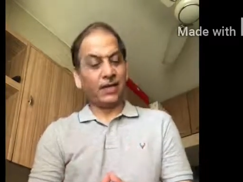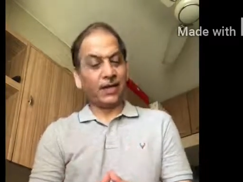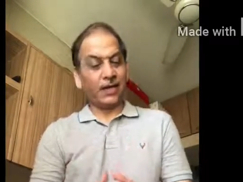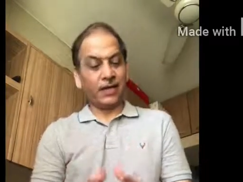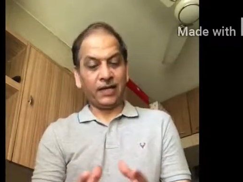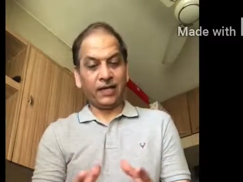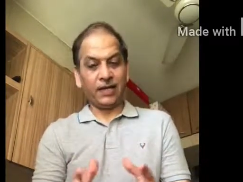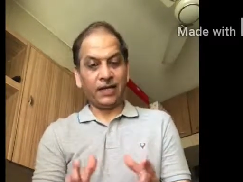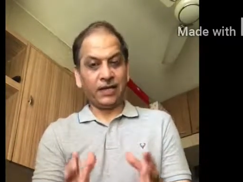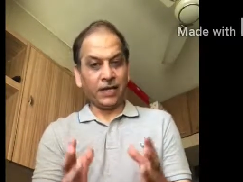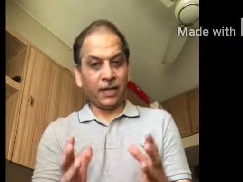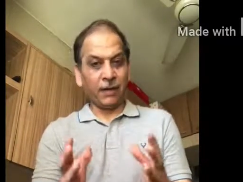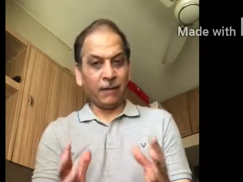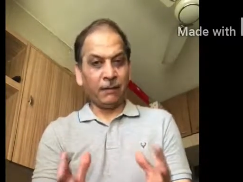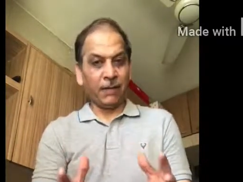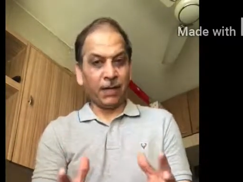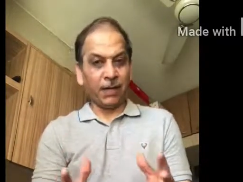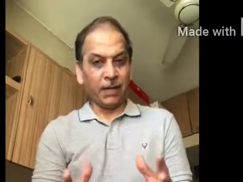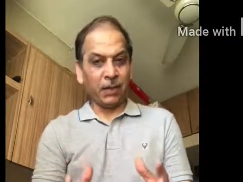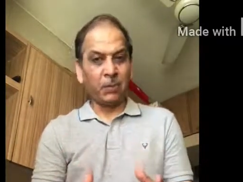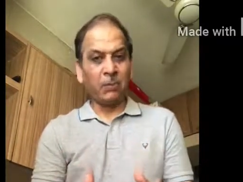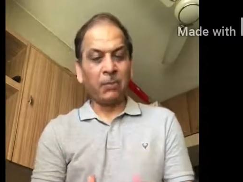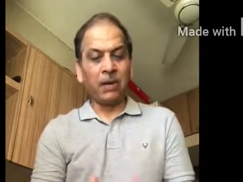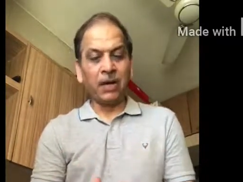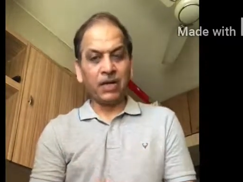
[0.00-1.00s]
India
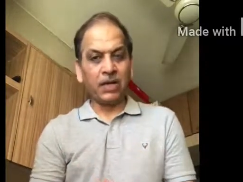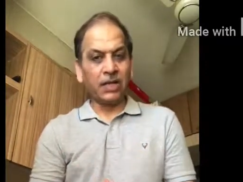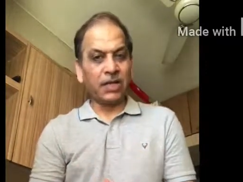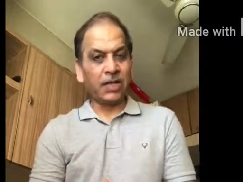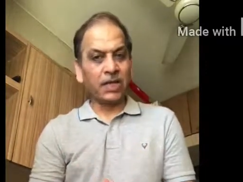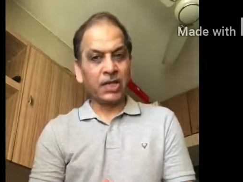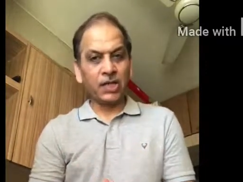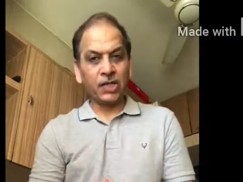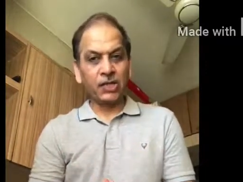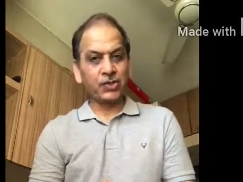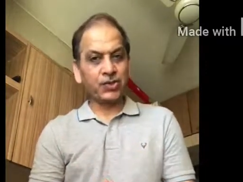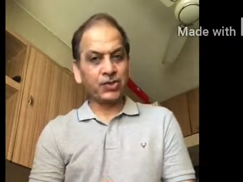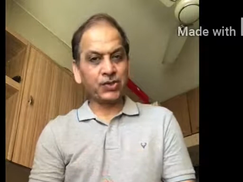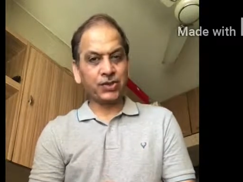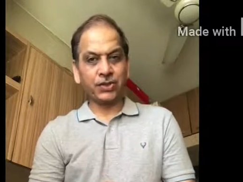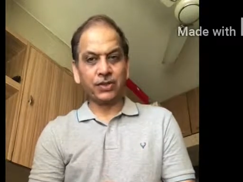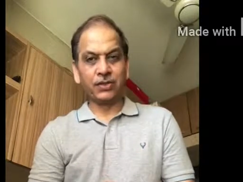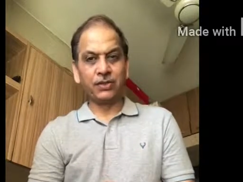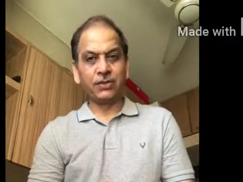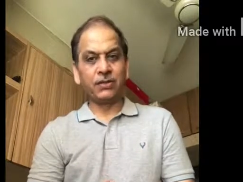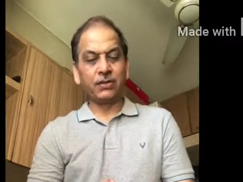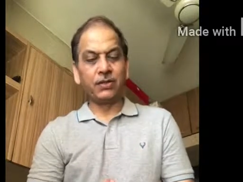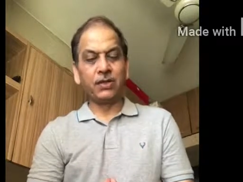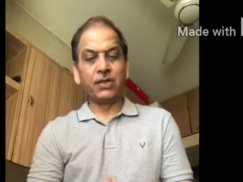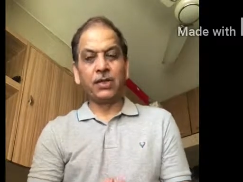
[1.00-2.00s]
being
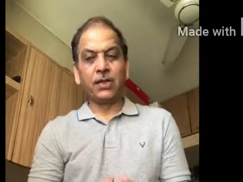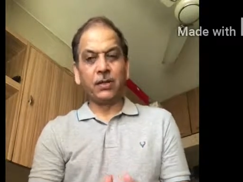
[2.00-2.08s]
multicultural,